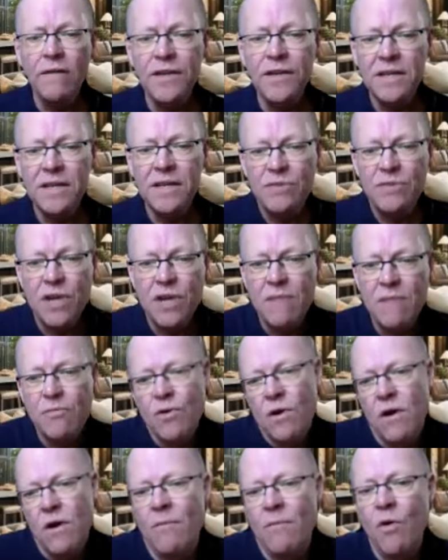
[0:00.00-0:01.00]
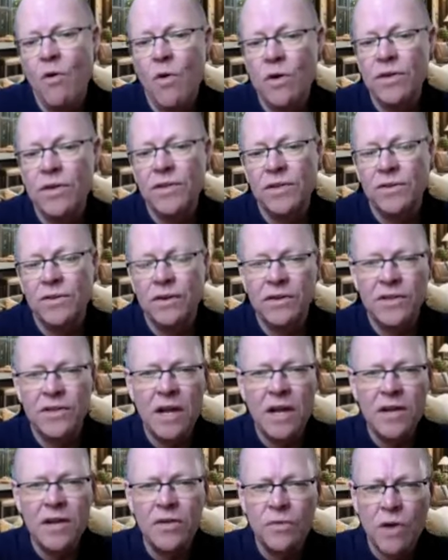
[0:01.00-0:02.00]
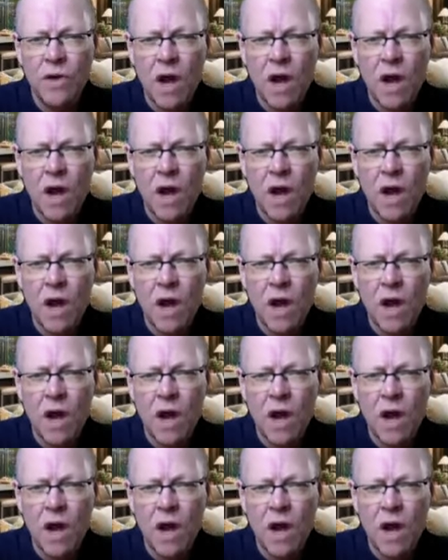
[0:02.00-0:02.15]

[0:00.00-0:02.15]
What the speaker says: of the DBA program courses are designed to